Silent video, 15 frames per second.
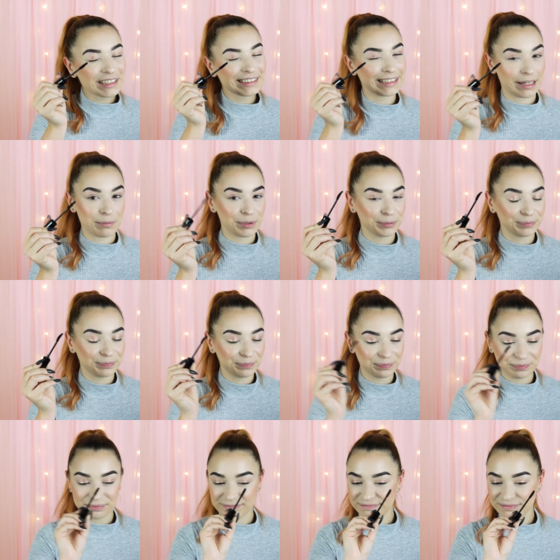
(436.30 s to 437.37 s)
dip.
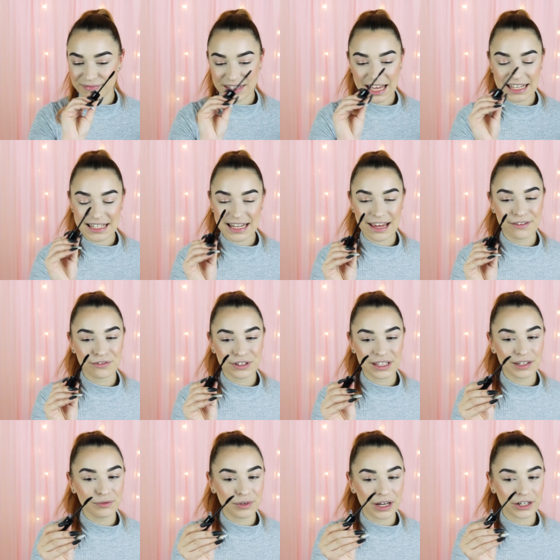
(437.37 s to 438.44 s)
That's
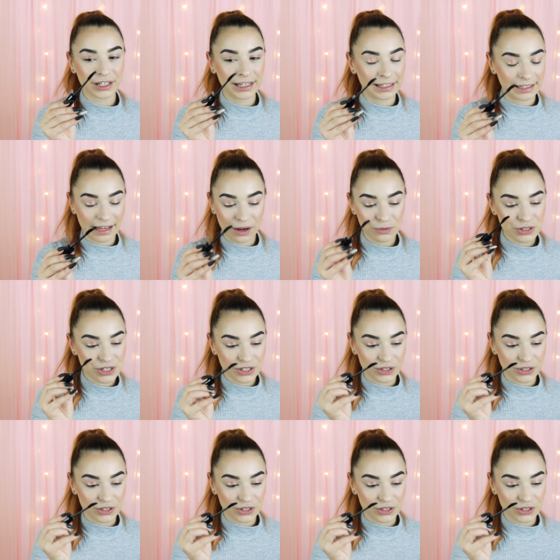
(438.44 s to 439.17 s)
everything we are allowed to